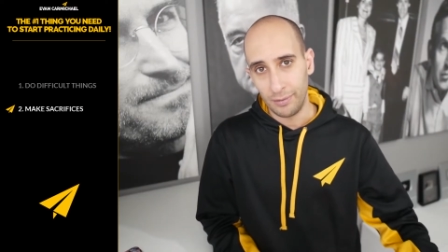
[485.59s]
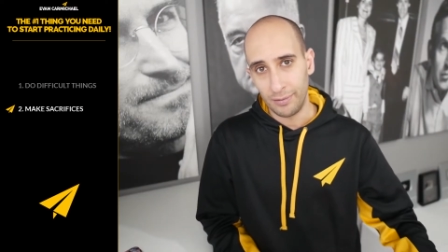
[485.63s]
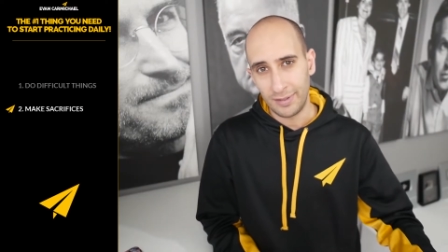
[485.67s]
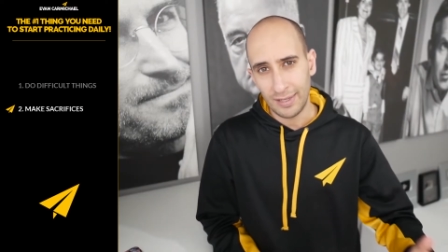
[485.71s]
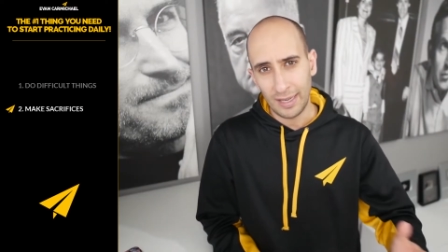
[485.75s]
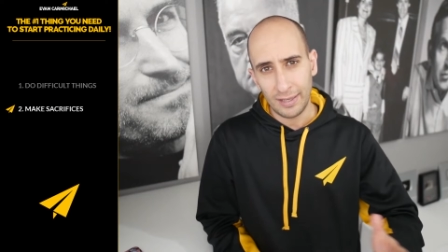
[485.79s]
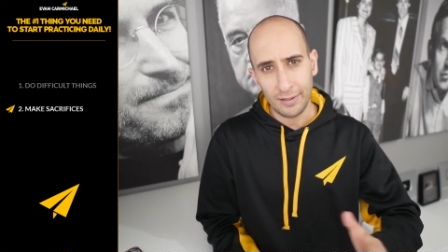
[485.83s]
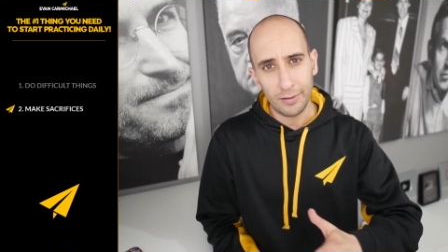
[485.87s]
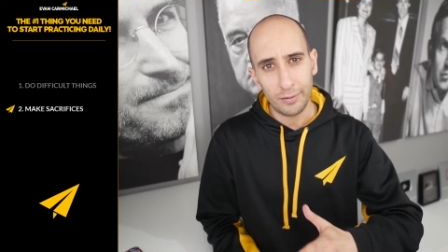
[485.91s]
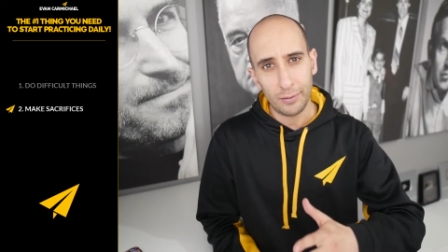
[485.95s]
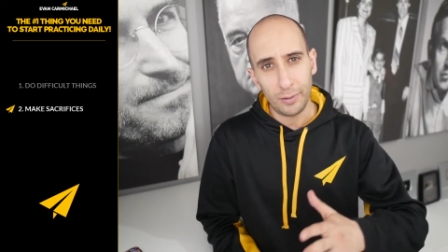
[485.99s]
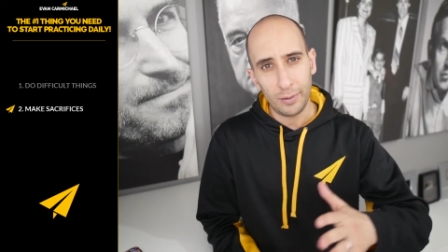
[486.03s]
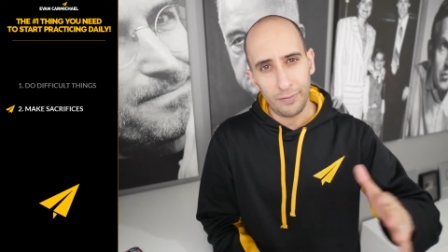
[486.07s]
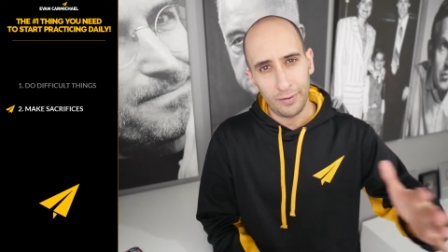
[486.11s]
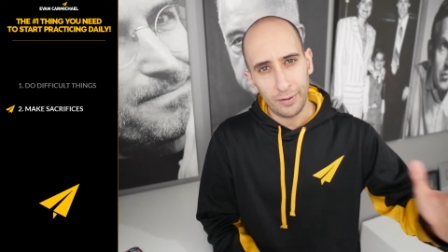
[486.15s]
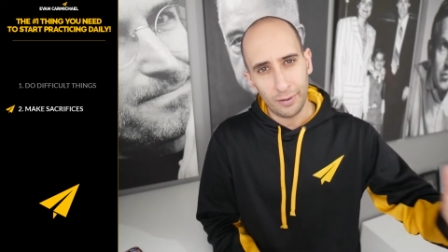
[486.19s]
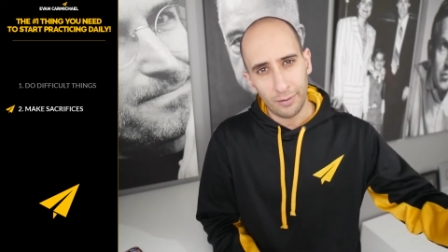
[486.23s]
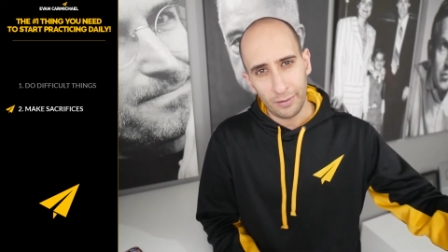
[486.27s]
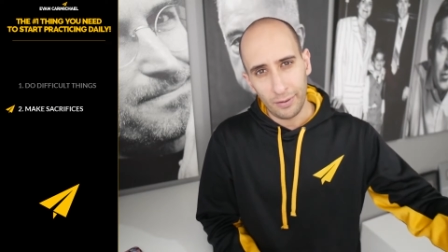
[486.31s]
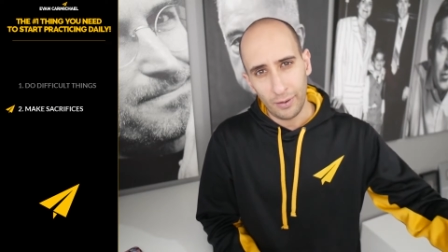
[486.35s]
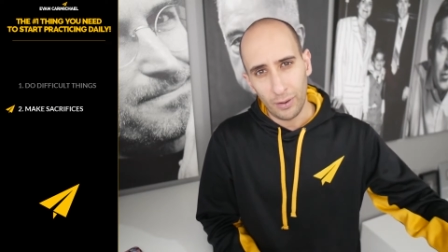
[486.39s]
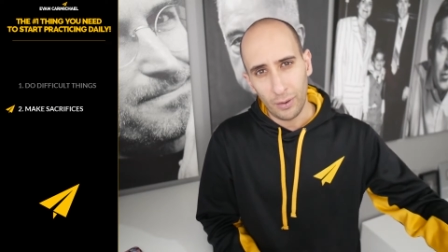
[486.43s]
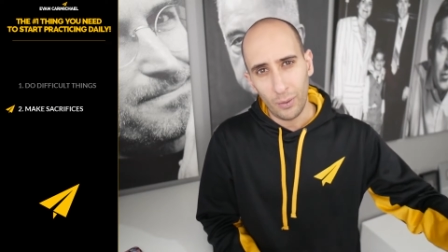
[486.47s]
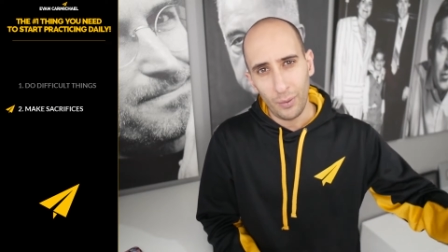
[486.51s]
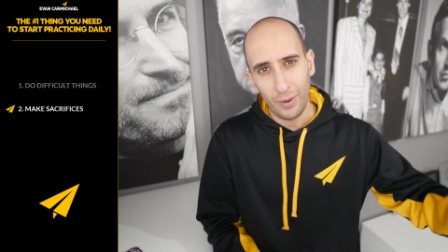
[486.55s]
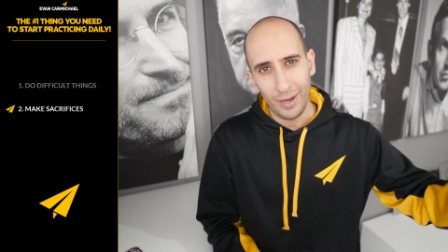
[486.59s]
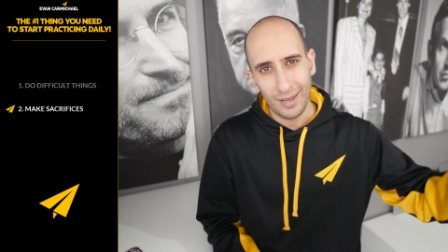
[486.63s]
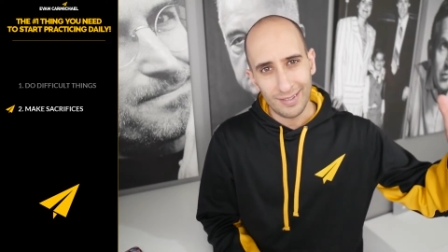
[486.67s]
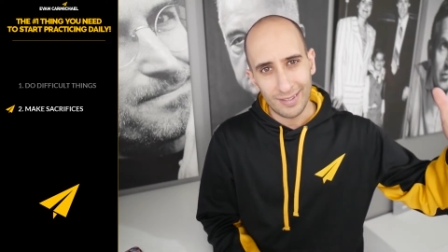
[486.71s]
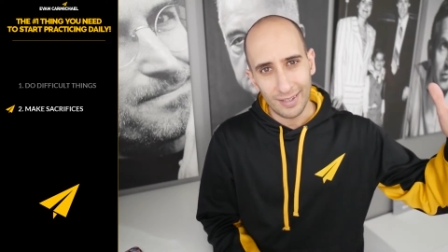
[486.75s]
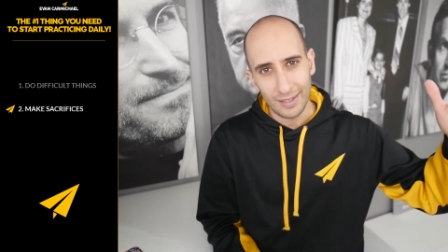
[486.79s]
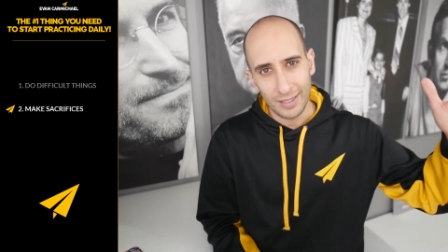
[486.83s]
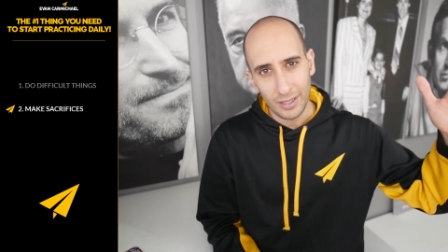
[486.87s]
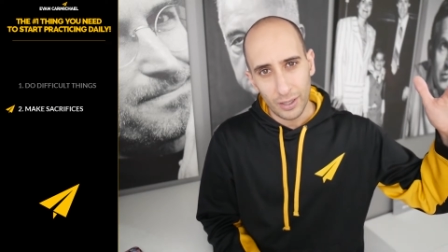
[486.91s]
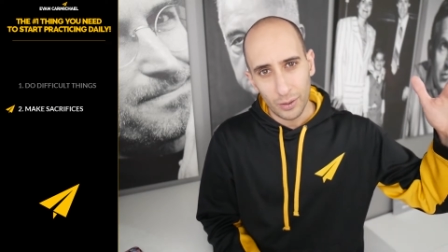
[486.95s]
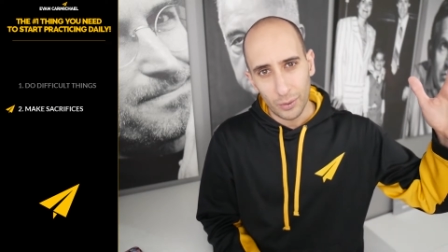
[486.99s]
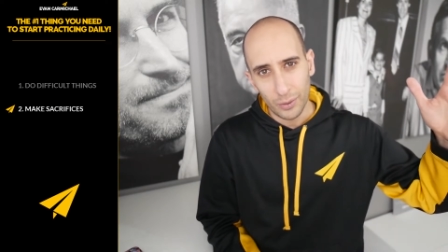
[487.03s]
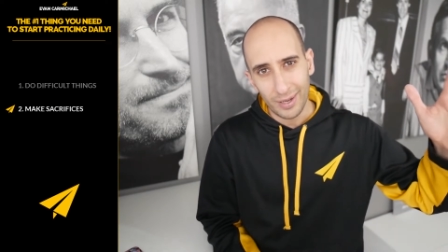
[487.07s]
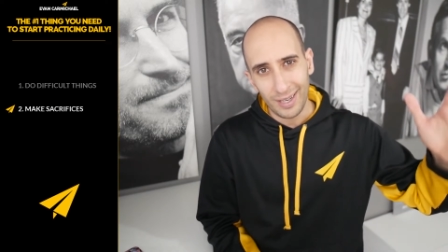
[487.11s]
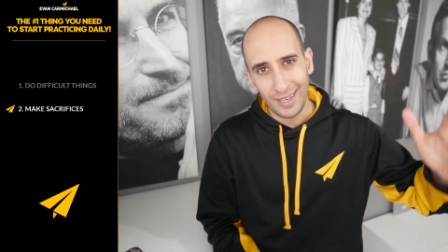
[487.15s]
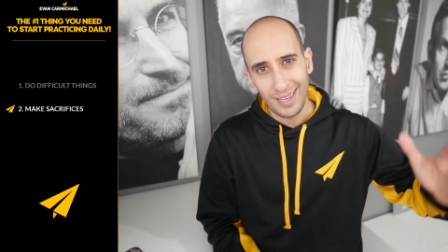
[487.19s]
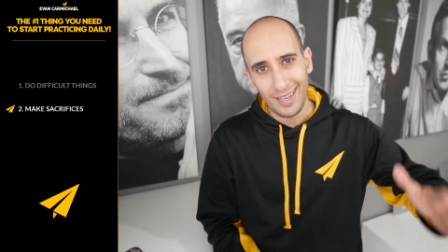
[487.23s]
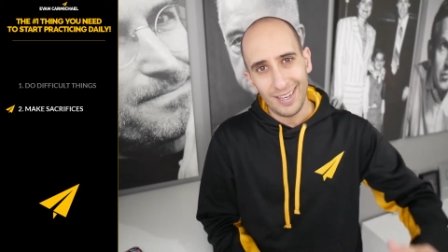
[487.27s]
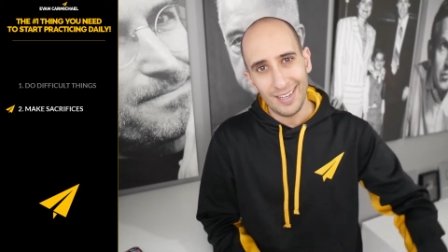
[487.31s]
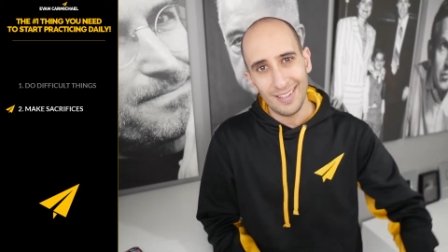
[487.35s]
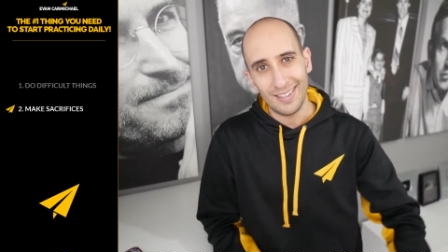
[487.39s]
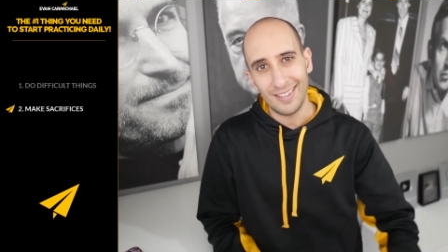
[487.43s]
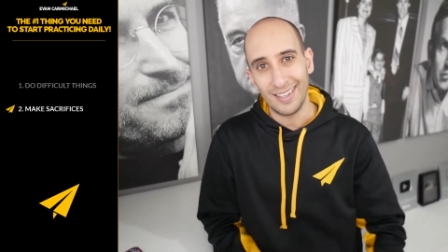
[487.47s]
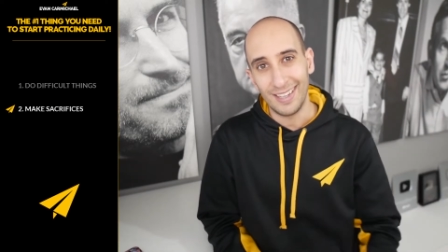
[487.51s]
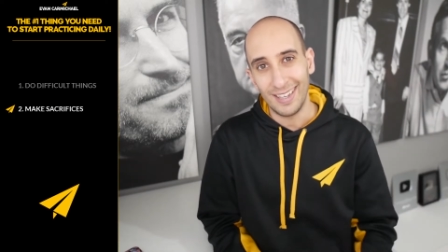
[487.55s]
Sadhguru, if you don't know, he's a yogi.
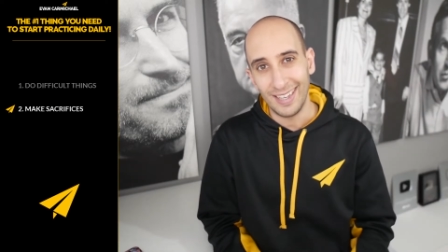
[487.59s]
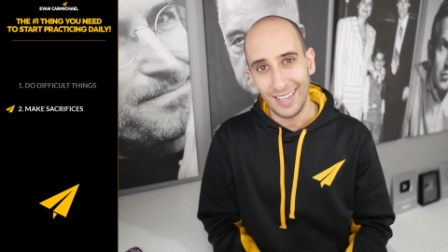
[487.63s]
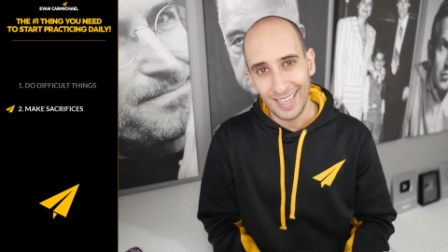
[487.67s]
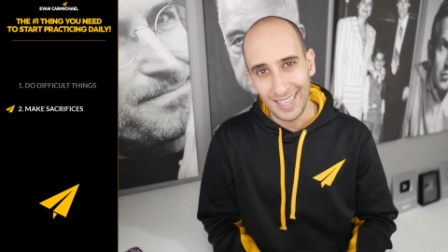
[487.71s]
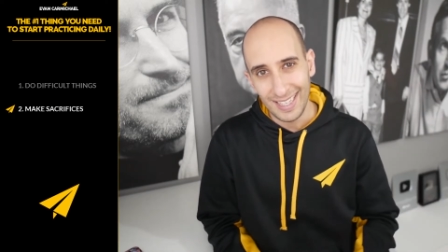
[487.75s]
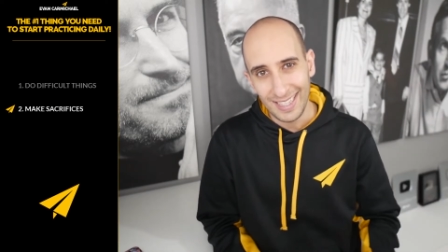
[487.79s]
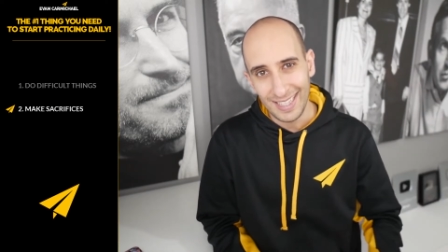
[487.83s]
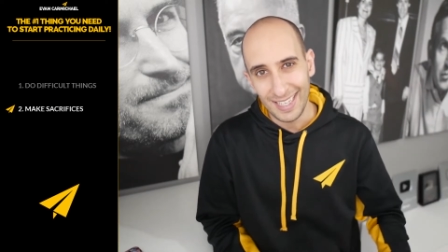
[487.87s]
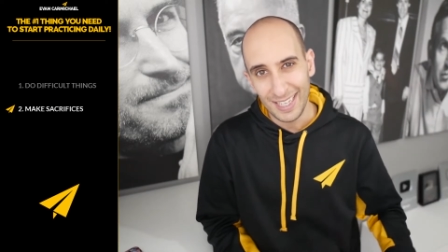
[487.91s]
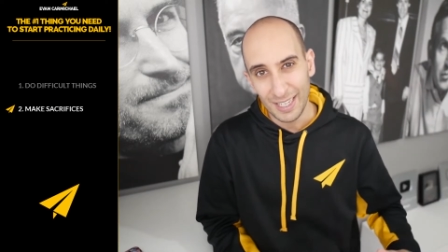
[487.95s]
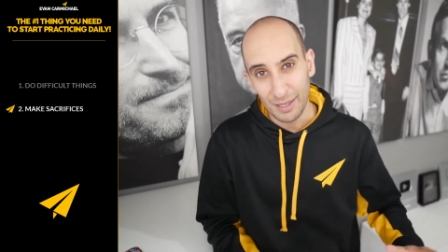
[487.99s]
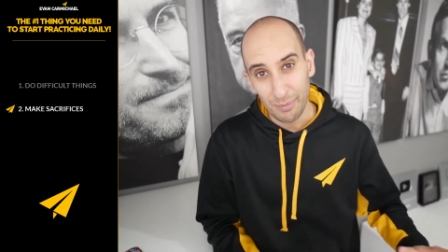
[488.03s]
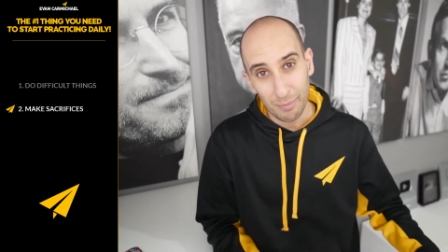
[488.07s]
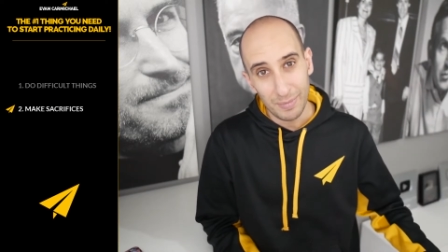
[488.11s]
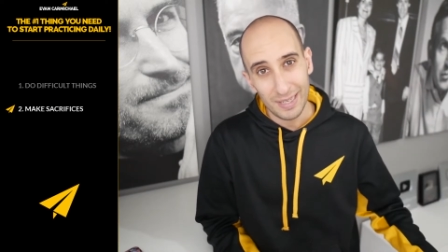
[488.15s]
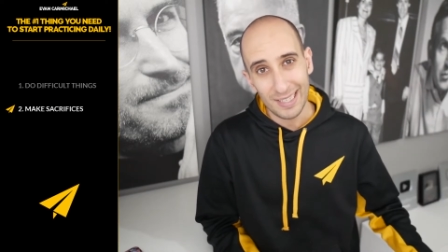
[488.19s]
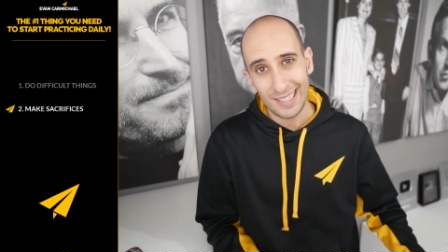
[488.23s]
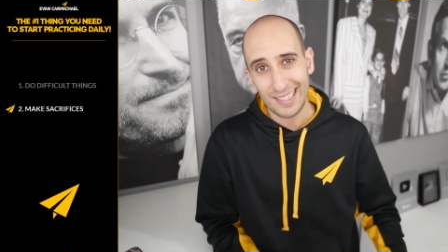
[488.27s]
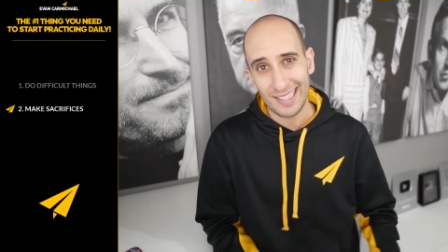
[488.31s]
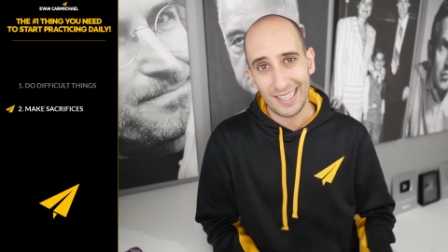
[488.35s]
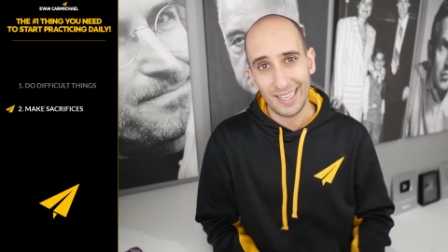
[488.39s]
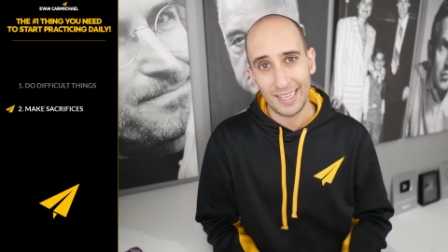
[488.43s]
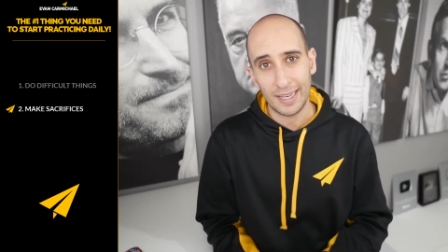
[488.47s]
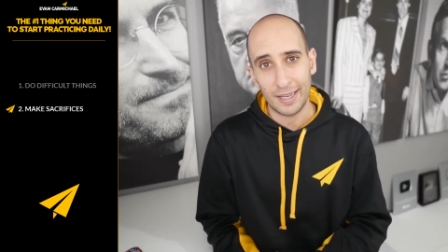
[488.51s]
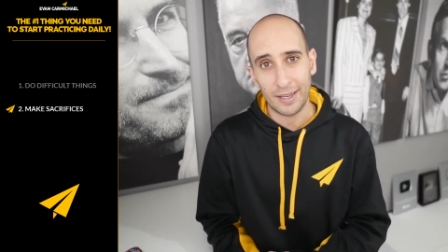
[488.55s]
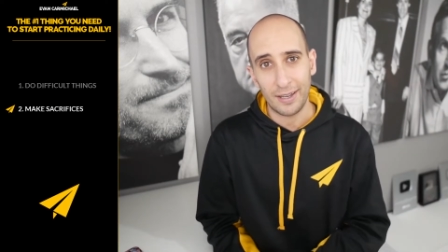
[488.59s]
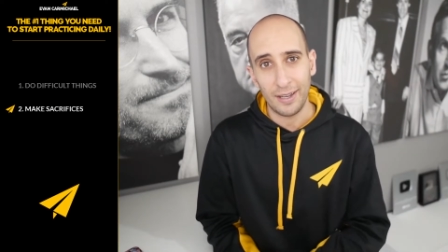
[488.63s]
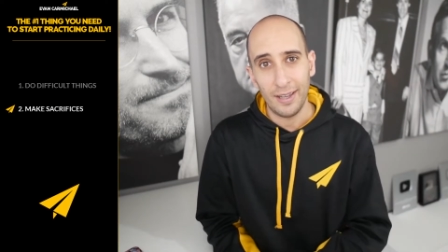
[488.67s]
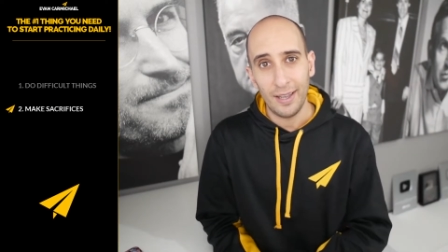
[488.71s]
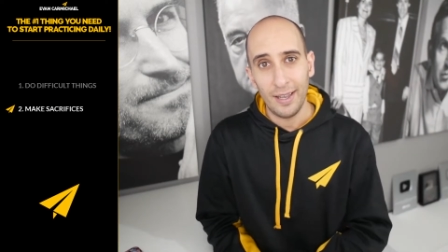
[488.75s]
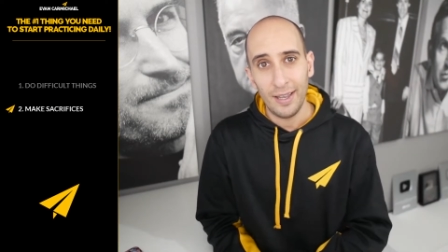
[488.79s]
He's an Indian mystic.